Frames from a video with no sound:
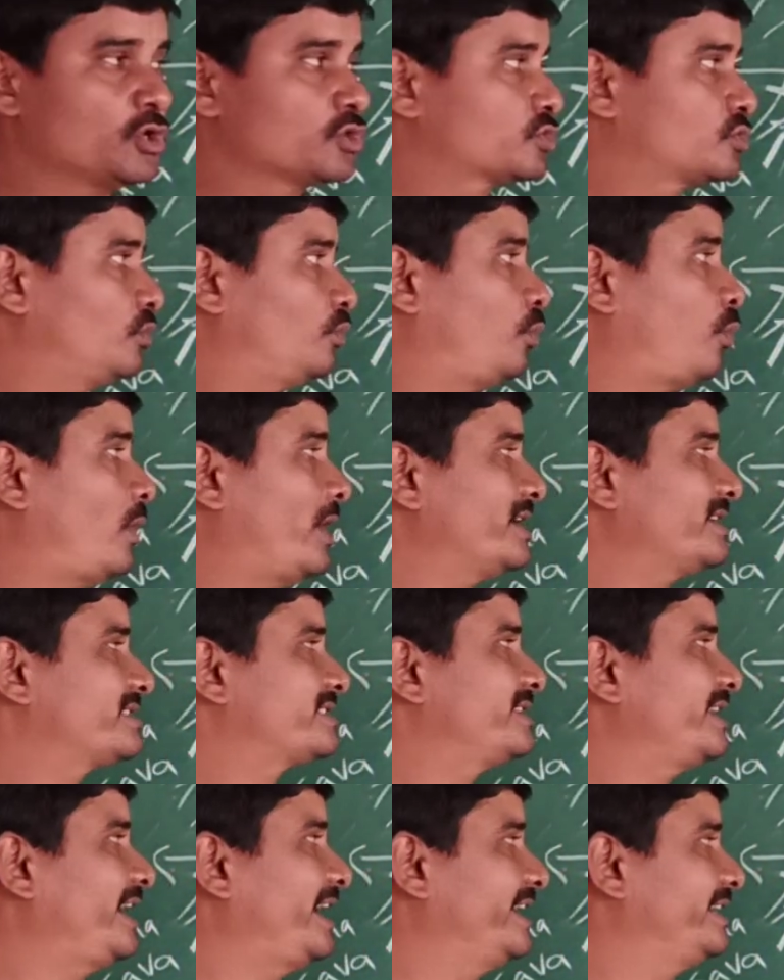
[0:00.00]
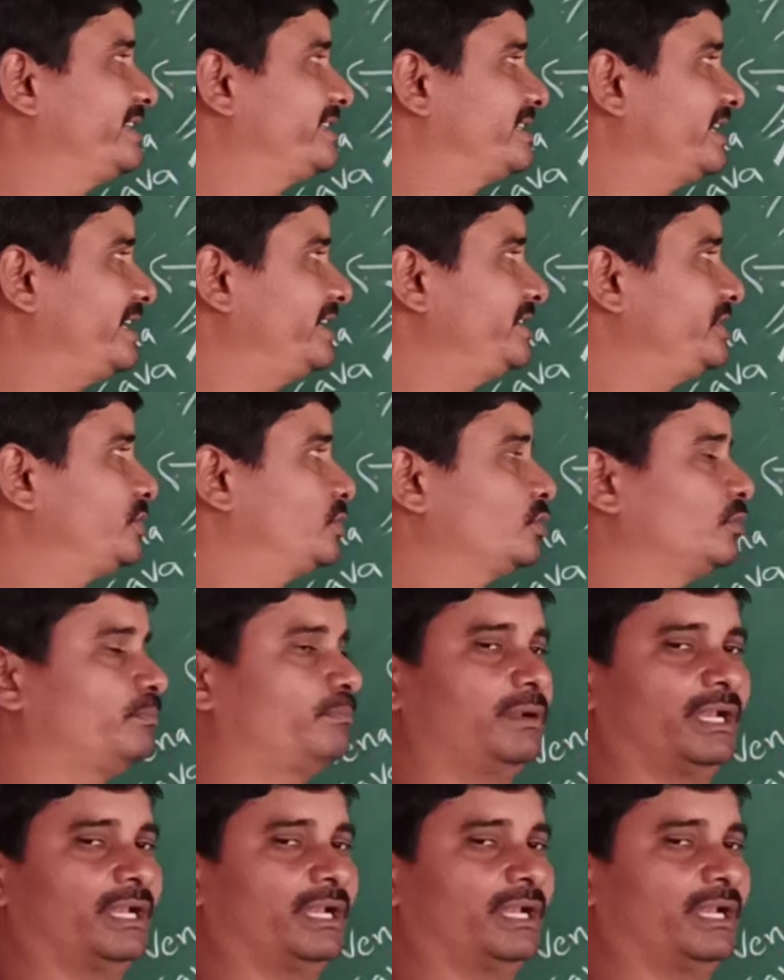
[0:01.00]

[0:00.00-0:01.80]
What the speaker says: So once entered into